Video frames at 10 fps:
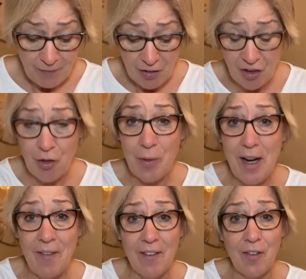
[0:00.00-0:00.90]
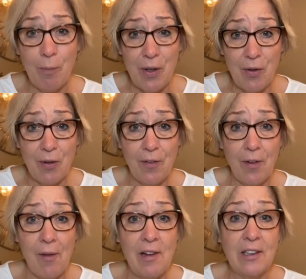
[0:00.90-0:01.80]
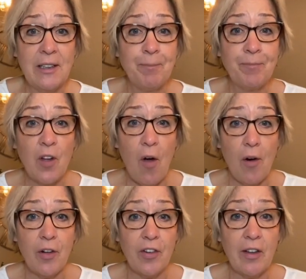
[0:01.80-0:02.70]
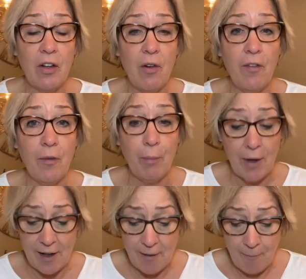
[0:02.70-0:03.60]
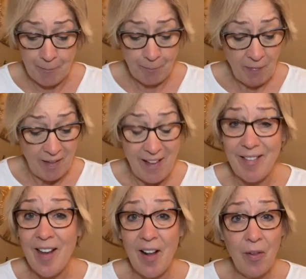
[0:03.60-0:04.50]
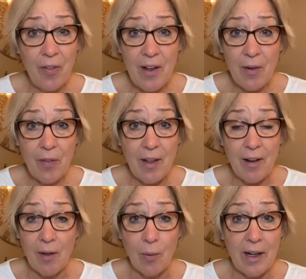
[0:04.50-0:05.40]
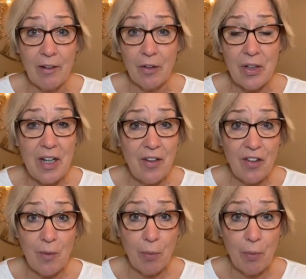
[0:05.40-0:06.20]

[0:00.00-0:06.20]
to create this beautiful artisan loaf of bread that's healthier than a regular yeasted